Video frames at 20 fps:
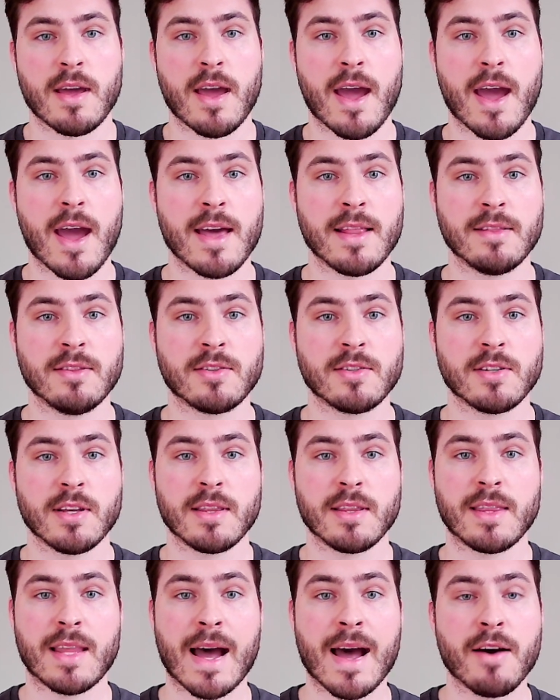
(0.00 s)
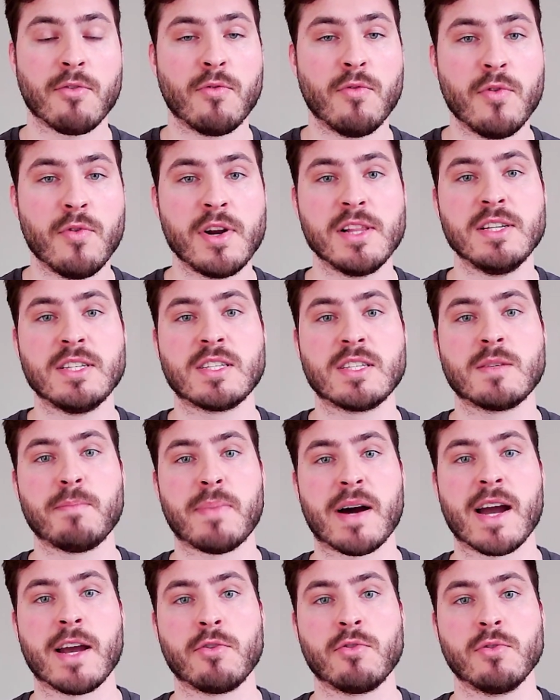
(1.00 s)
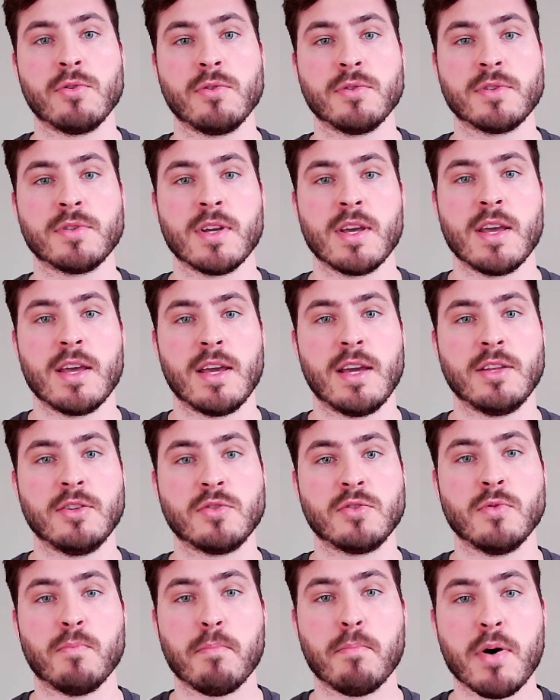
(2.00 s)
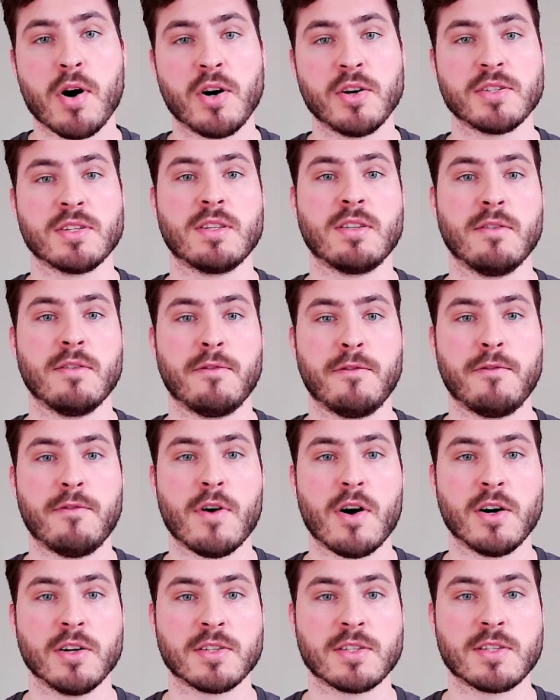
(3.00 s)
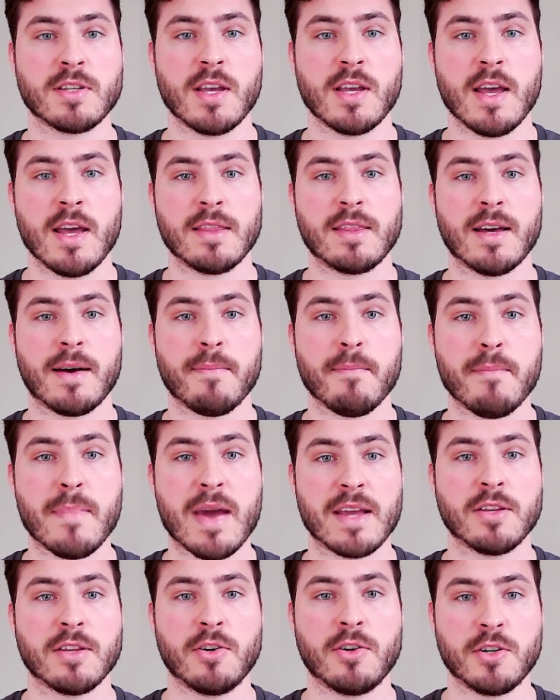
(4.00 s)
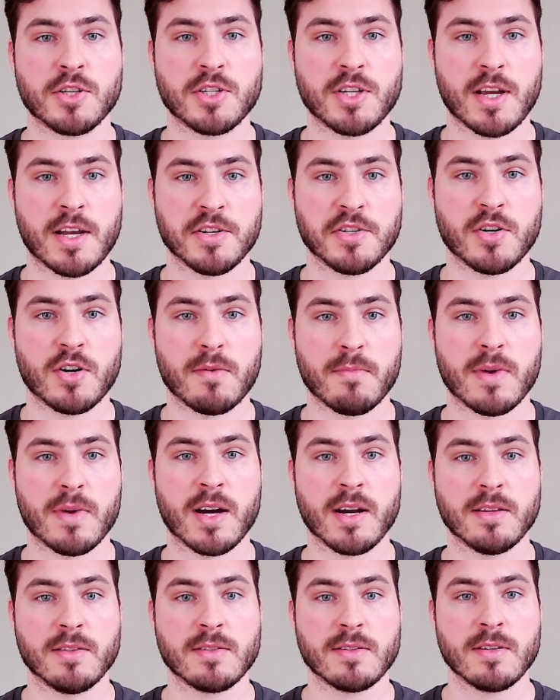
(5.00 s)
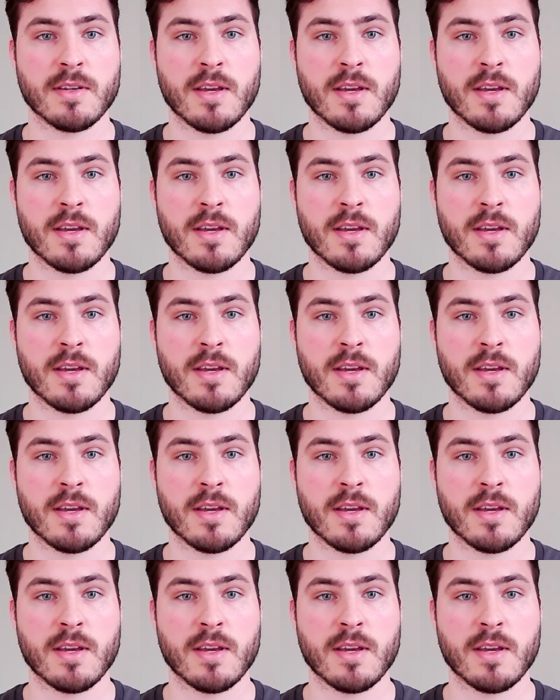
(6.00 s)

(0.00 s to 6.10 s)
and that really spiraled into positive thoughts that made her change her mind.